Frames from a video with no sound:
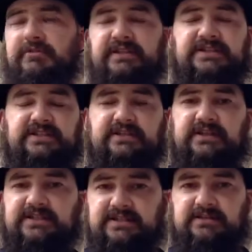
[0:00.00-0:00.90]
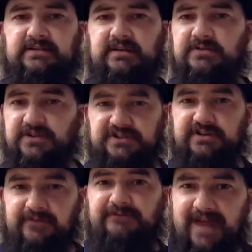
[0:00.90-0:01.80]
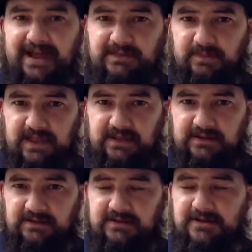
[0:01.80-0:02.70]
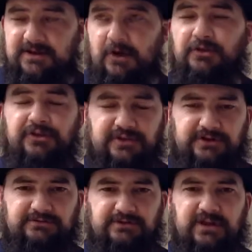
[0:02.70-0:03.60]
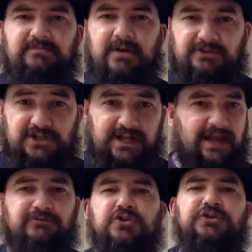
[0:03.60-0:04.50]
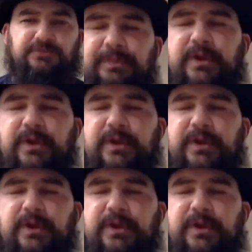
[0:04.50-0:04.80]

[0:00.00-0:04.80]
this doesn't affect me, other than emotionally. I've just